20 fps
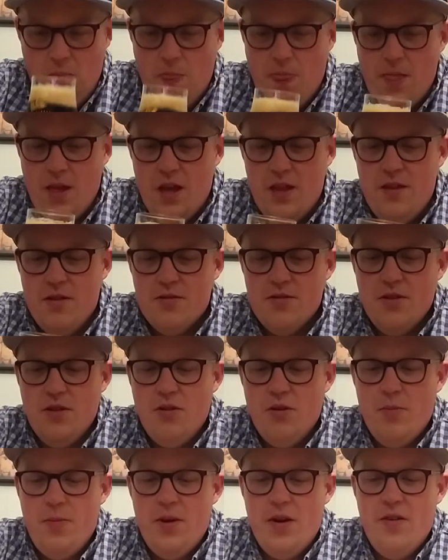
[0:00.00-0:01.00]
And there's a
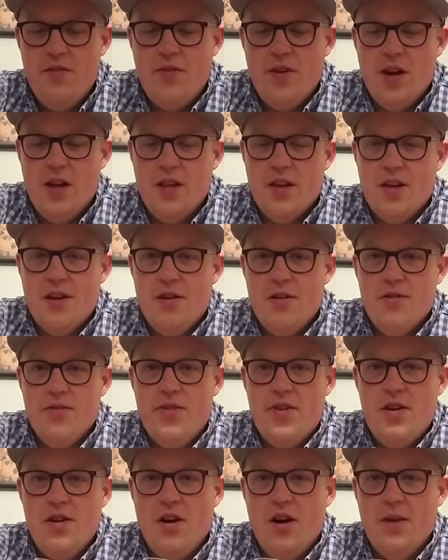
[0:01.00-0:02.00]
little bit of like
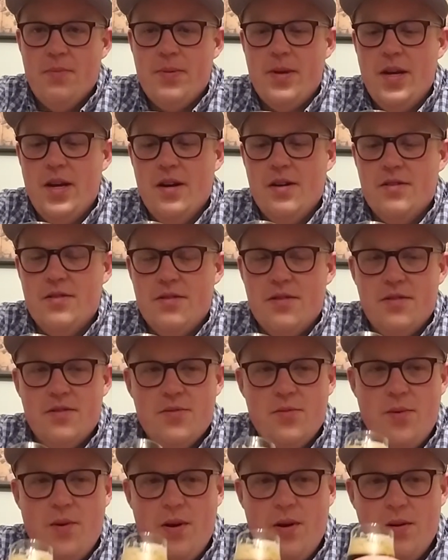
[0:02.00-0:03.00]
earthy hop character as
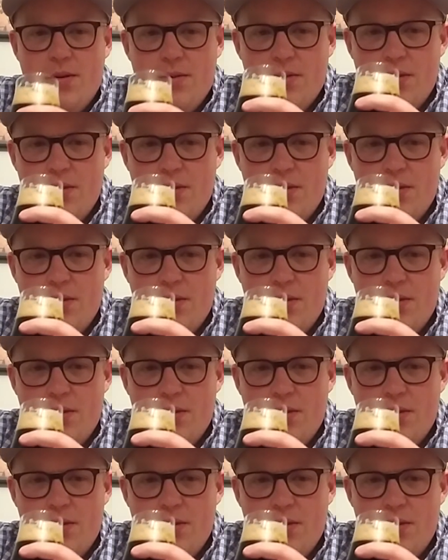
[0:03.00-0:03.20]
well.